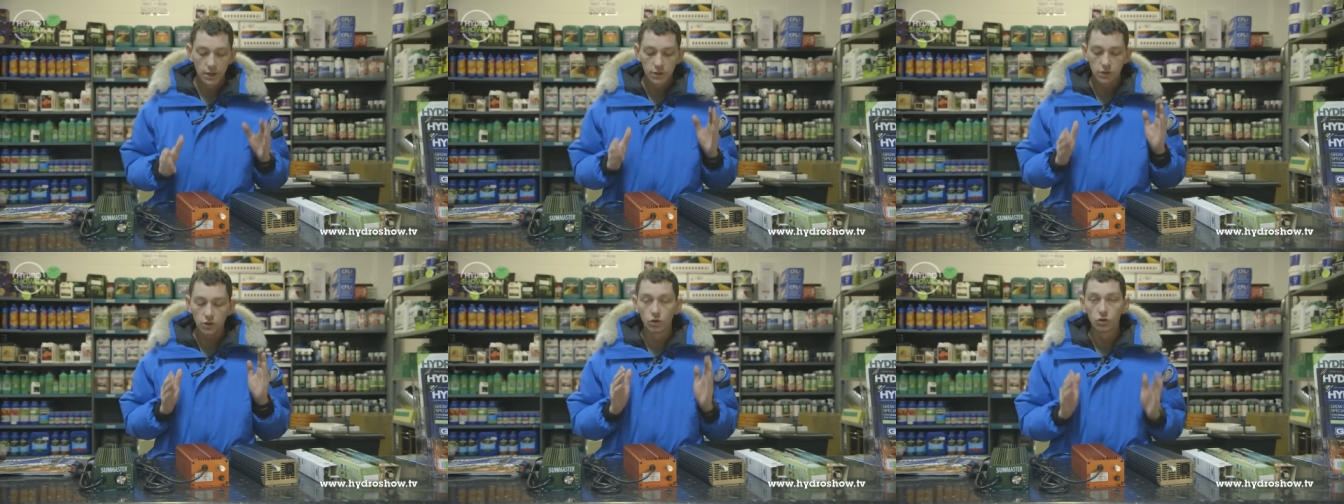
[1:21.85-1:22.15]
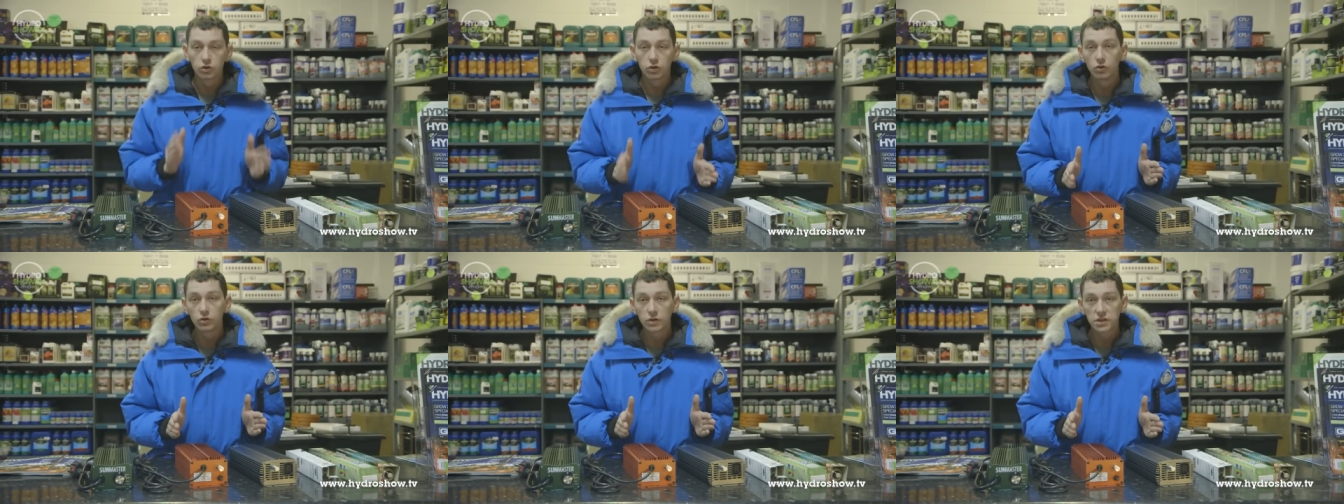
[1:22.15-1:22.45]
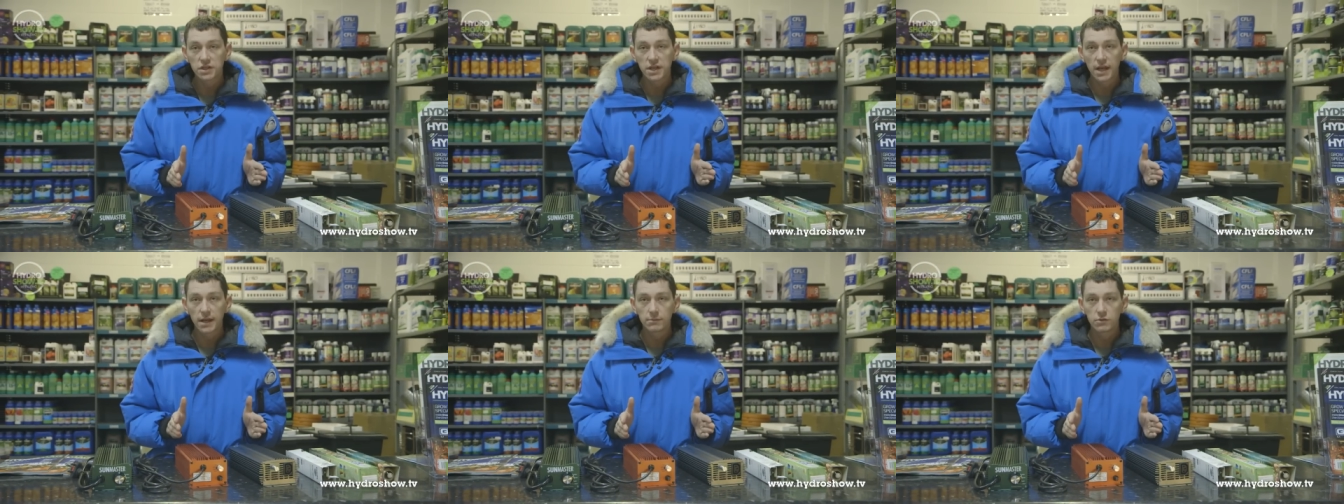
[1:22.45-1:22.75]
They all do the
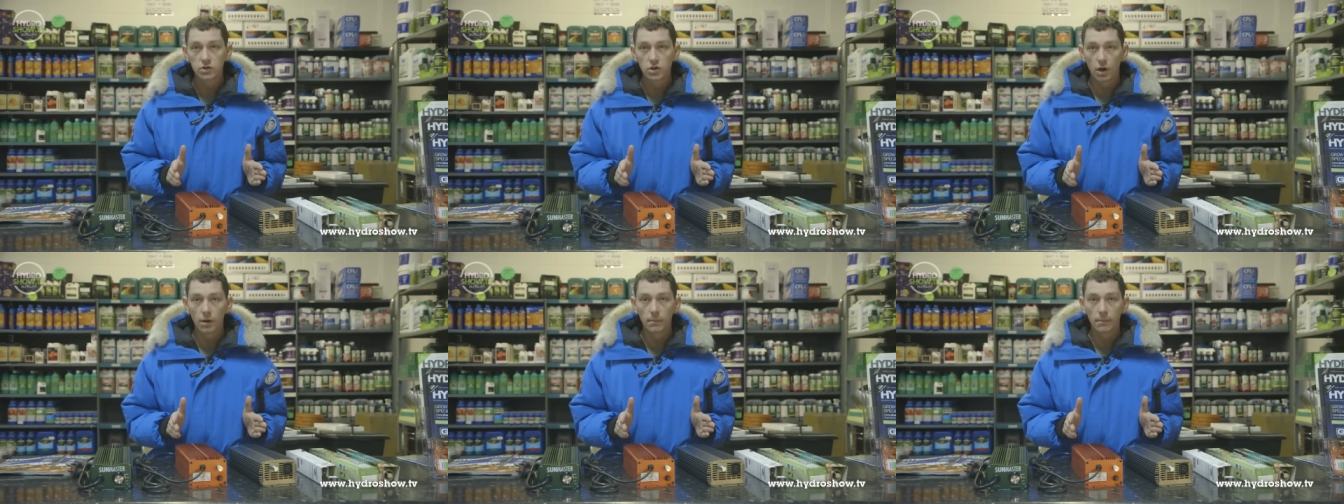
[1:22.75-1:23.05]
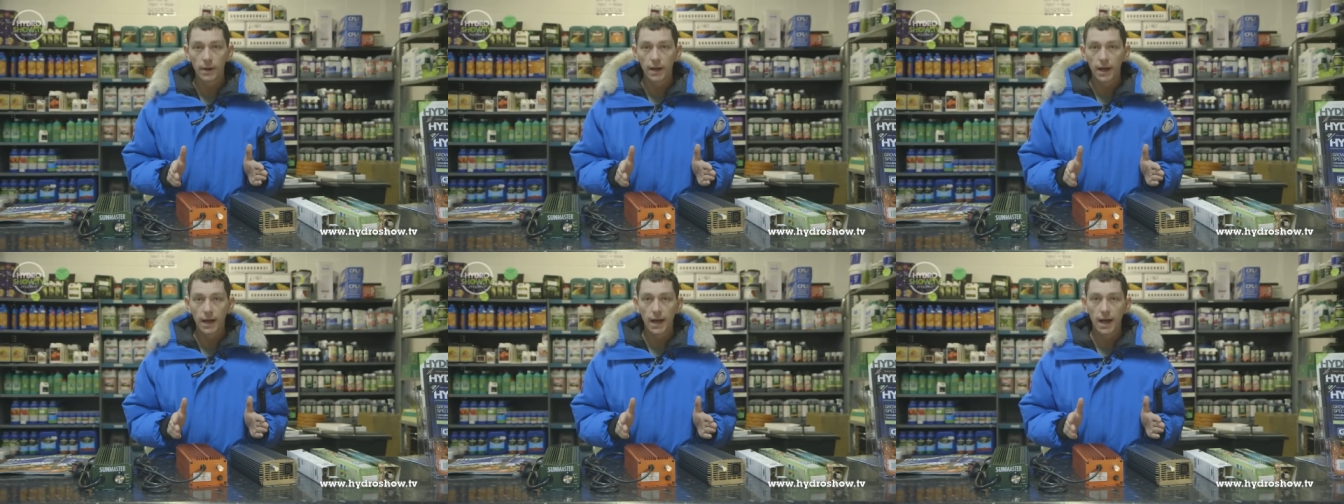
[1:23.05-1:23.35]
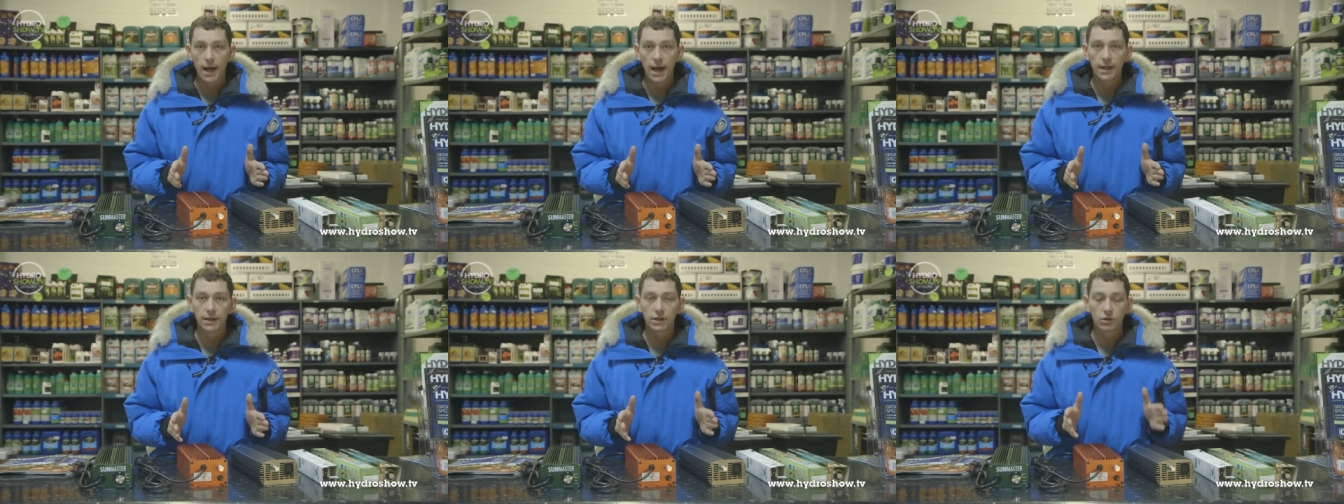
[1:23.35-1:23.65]
same job
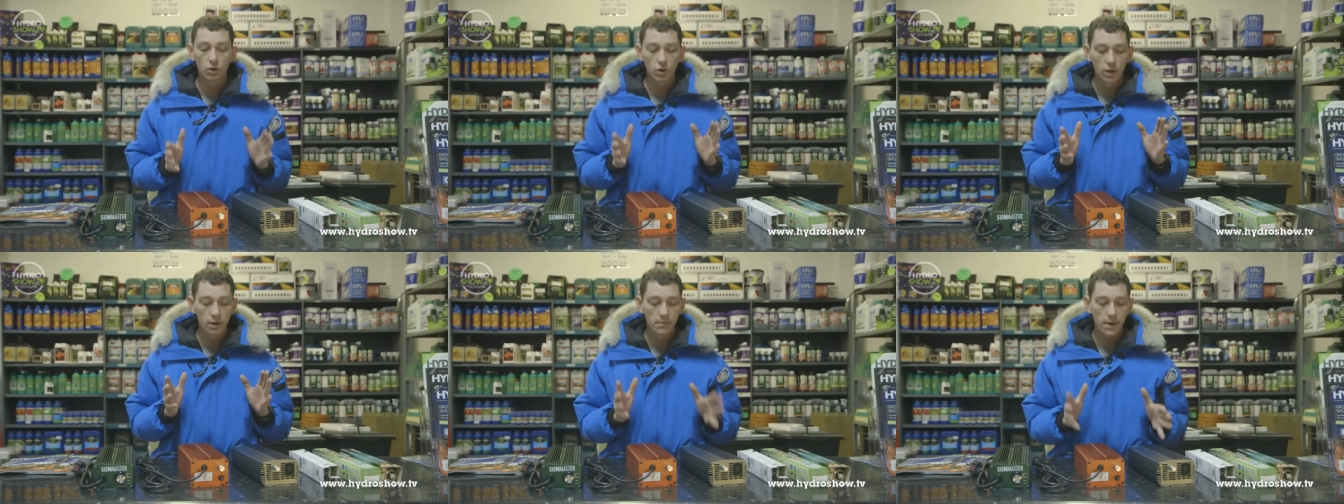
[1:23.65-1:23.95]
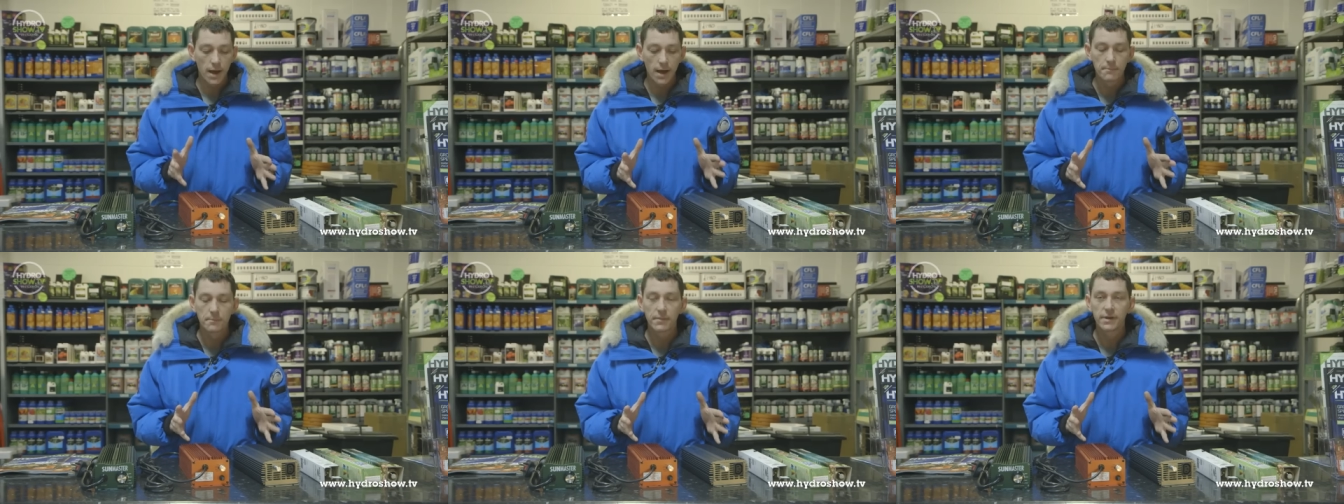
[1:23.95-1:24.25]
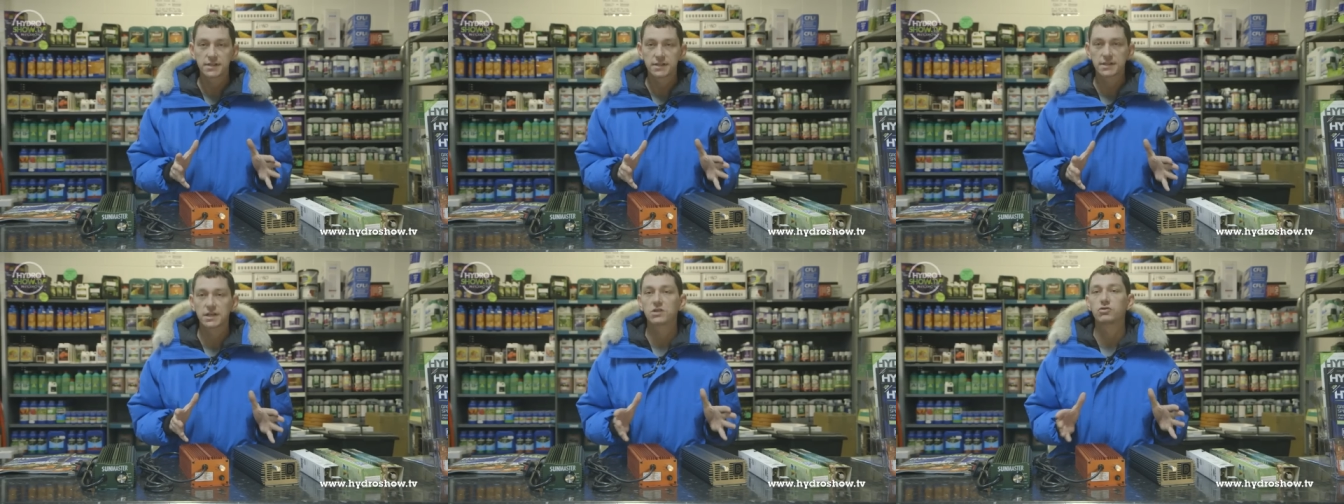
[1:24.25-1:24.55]
and they all
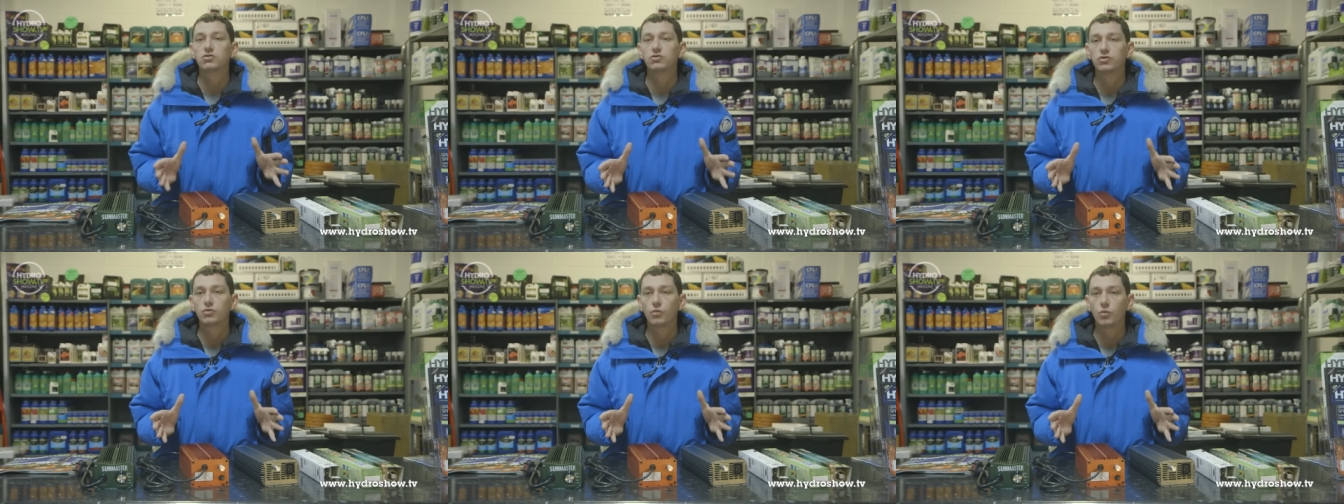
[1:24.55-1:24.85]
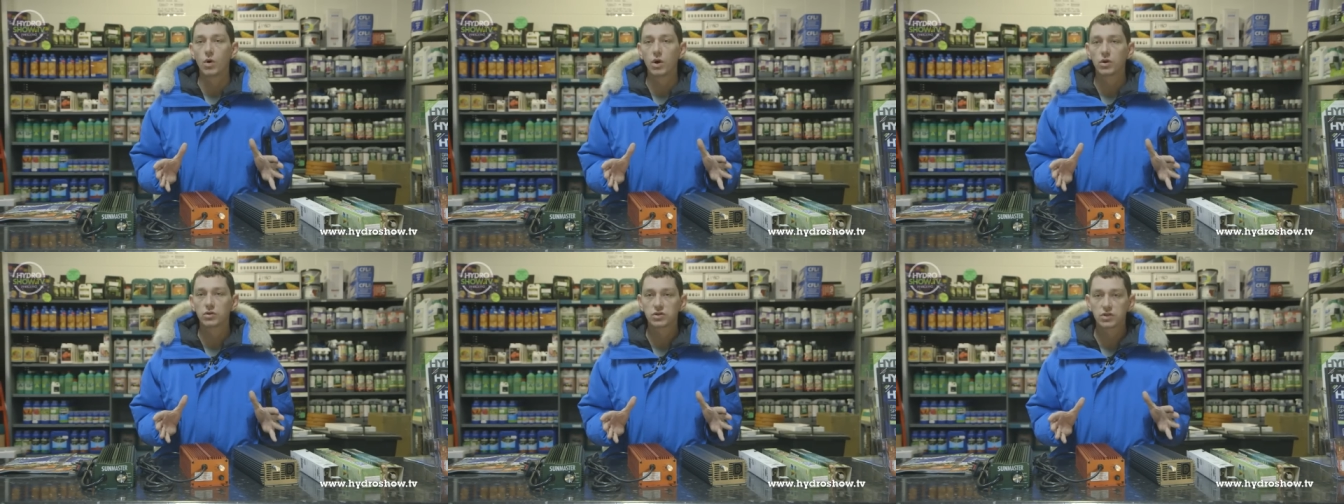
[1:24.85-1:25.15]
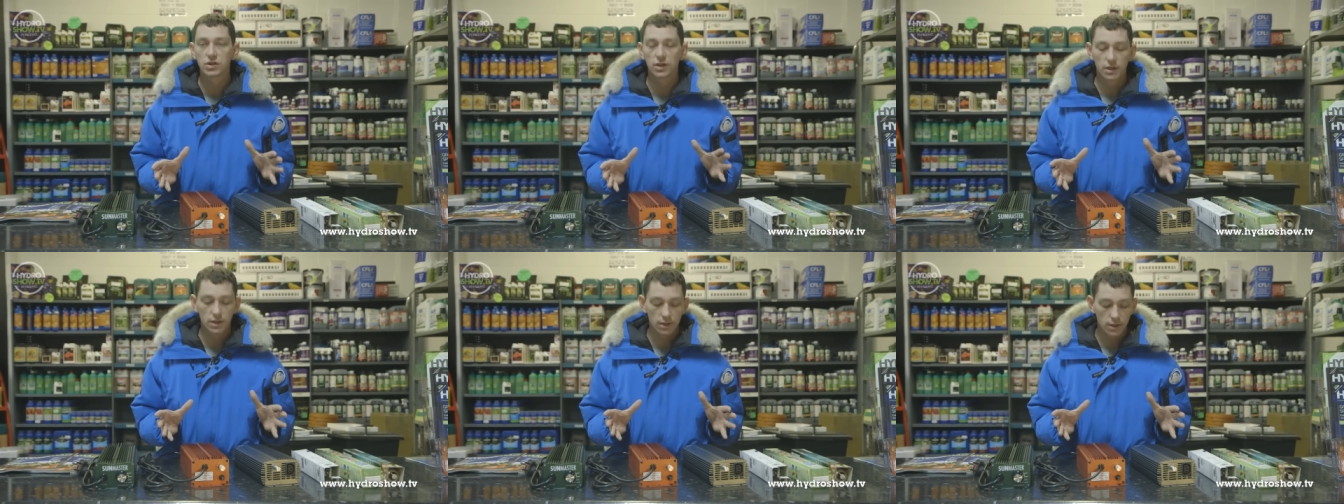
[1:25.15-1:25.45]
emit 600
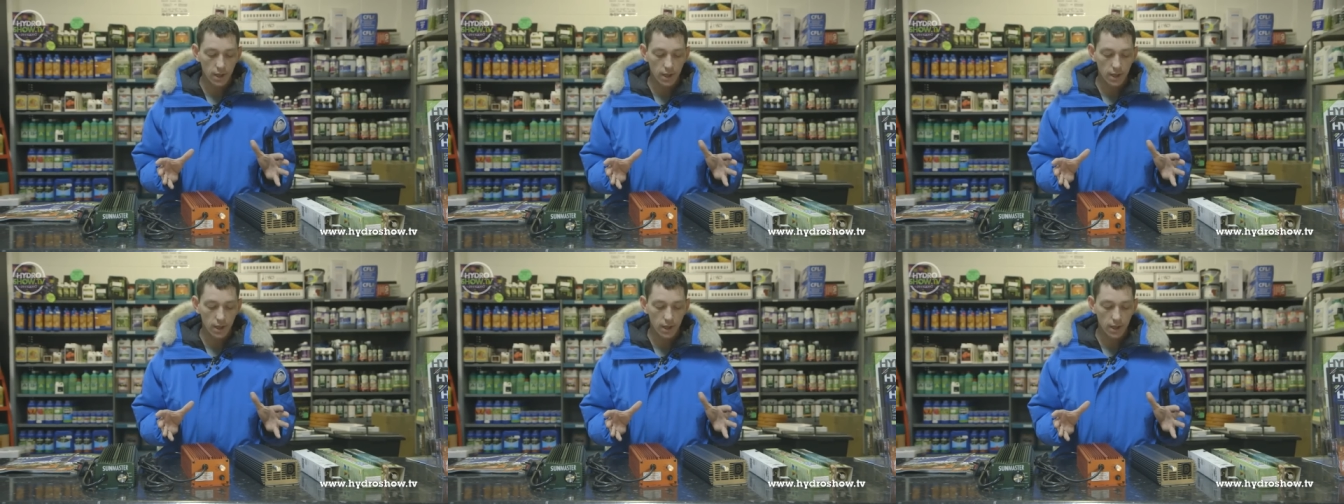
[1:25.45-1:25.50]
watts.